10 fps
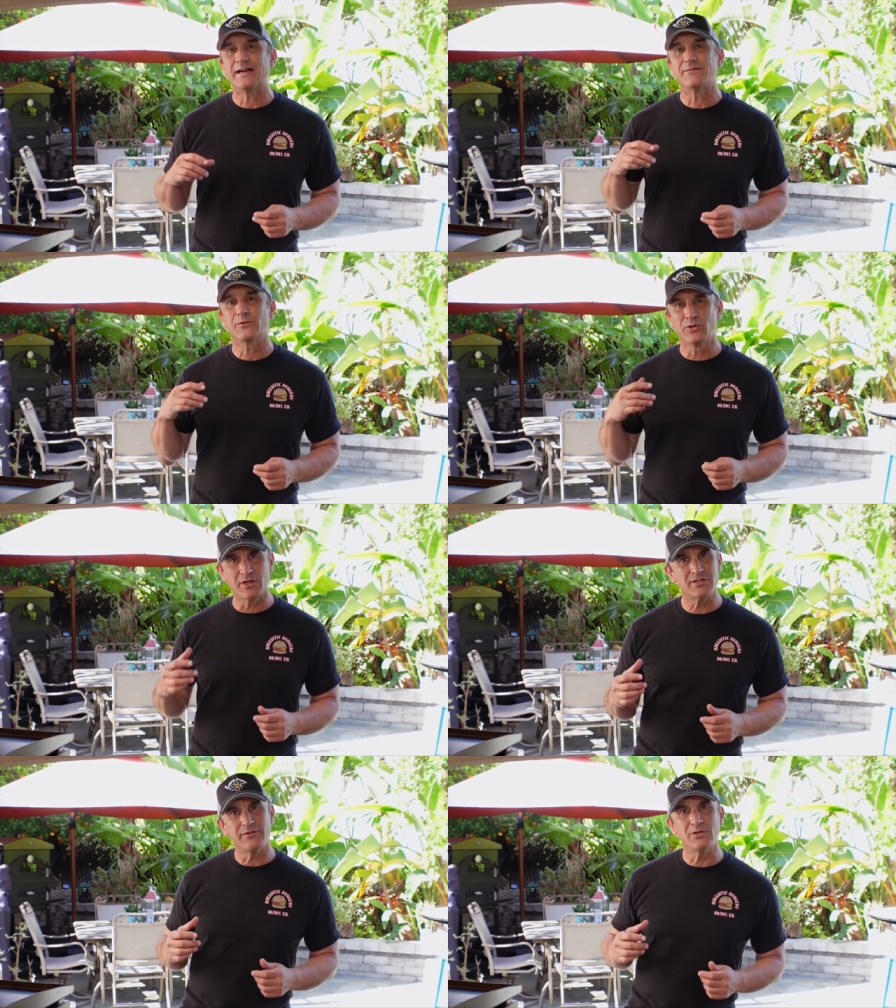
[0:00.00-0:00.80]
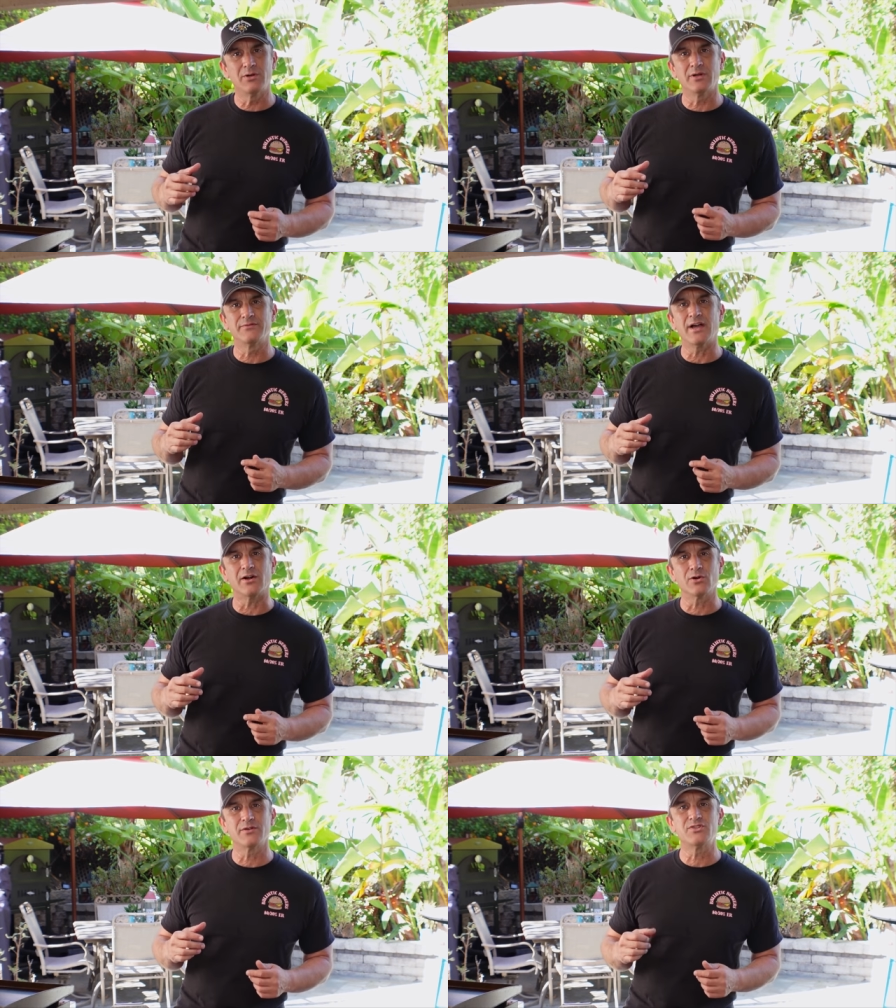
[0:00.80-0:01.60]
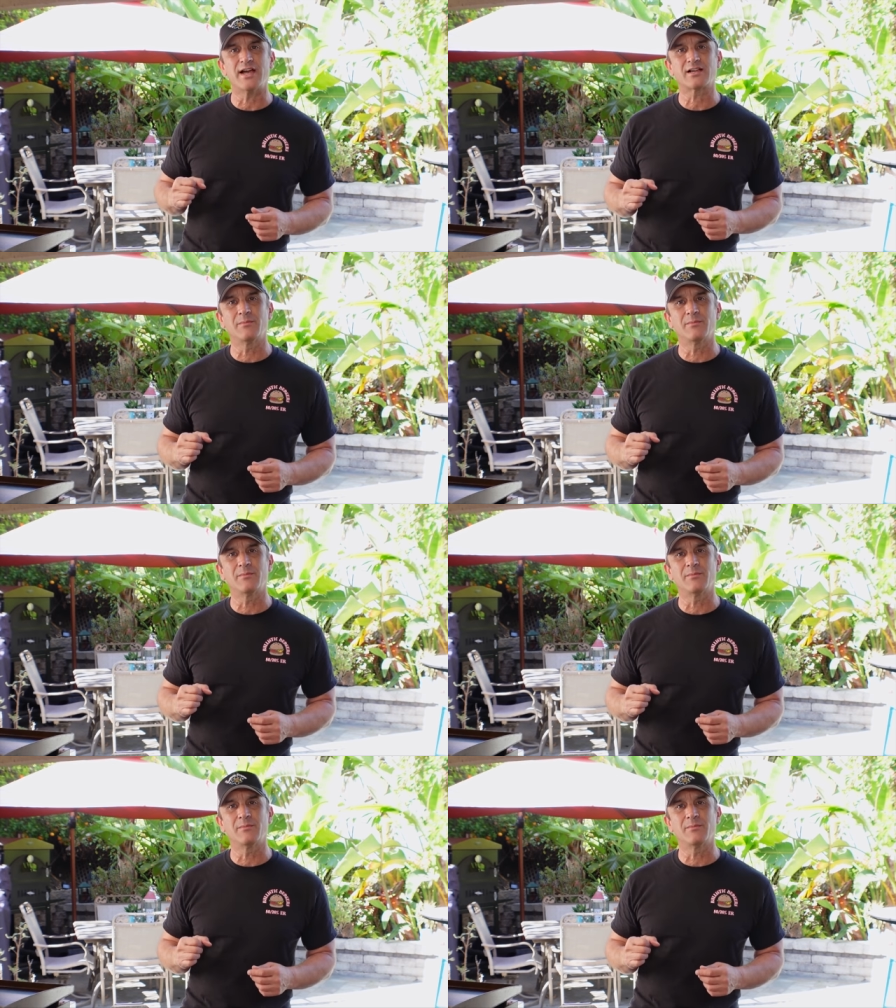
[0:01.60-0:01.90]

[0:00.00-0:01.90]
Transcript: For those of you who have not heard of Jack in the